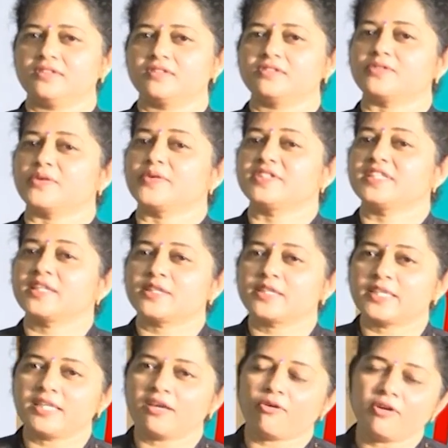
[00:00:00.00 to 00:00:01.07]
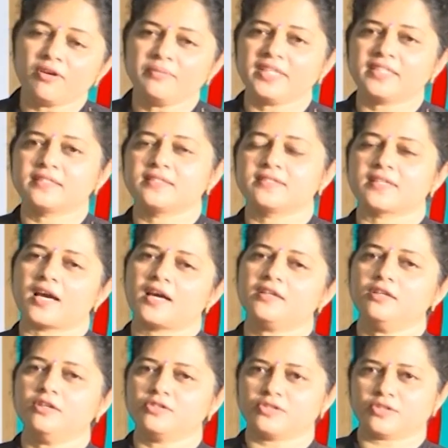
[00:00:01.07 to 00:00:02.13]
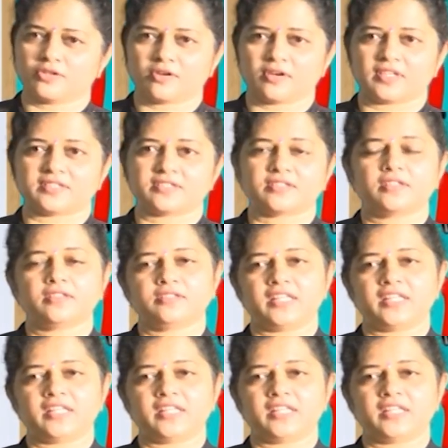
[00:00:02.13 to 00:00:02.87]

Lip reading: So generally all metals are sonorous.